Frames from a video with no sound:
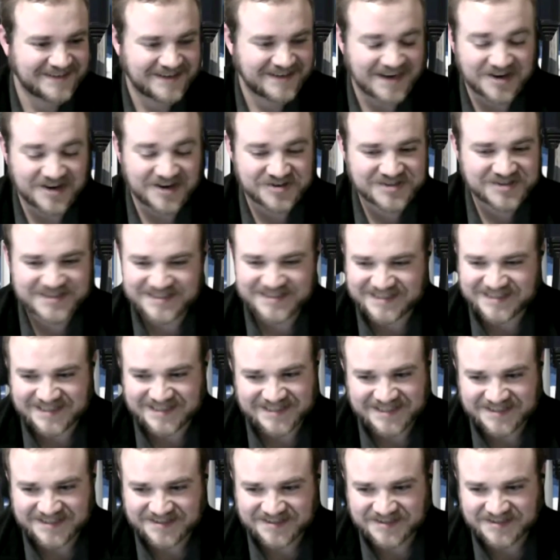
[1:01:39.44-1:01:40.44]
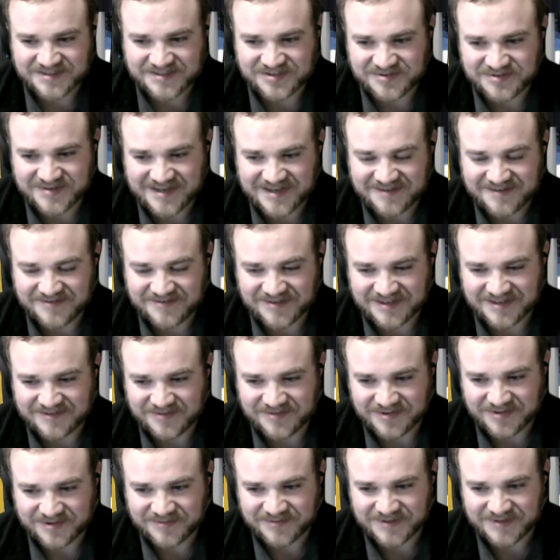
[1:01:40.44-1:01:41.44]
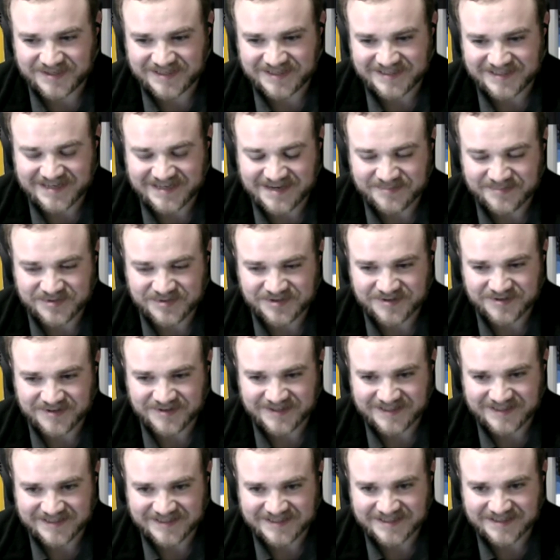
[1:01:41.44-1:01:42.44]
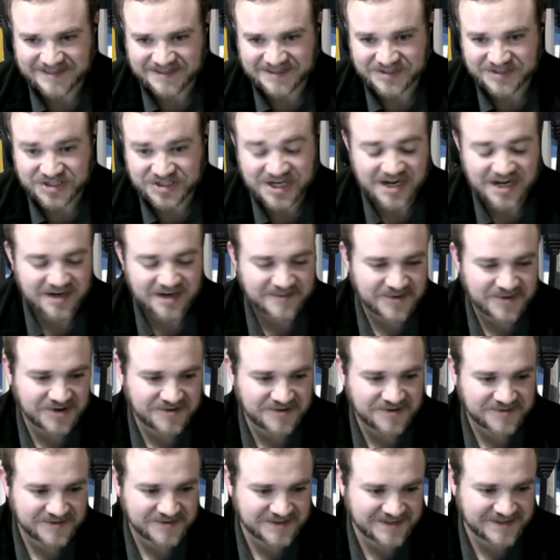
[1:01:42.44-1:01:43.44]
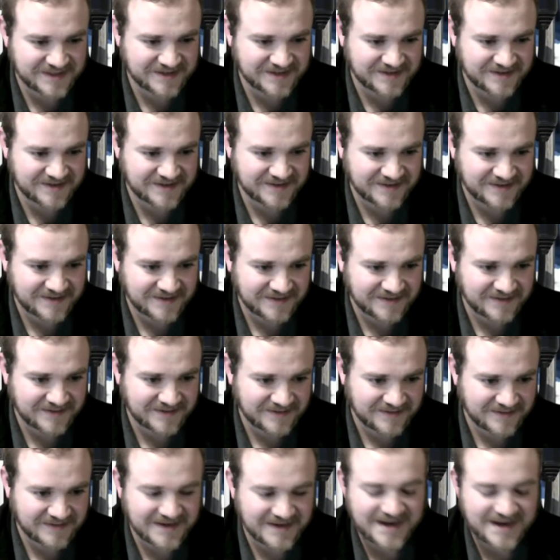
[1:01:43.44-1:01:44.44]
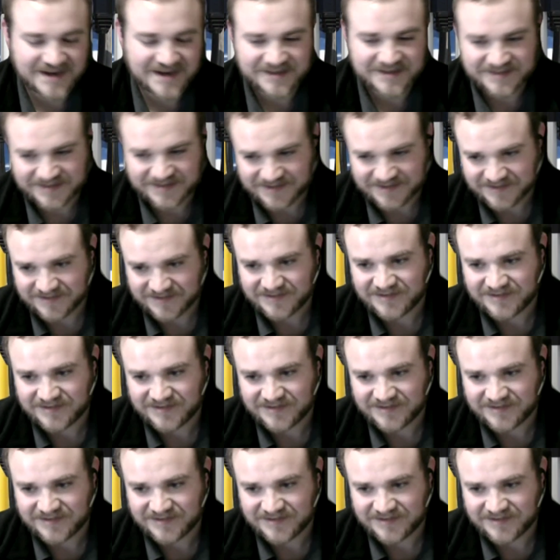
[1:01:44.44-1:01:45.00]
I was just gonna say Teslas do have a level 3 adapter. It's a CHAdeMO to NACS.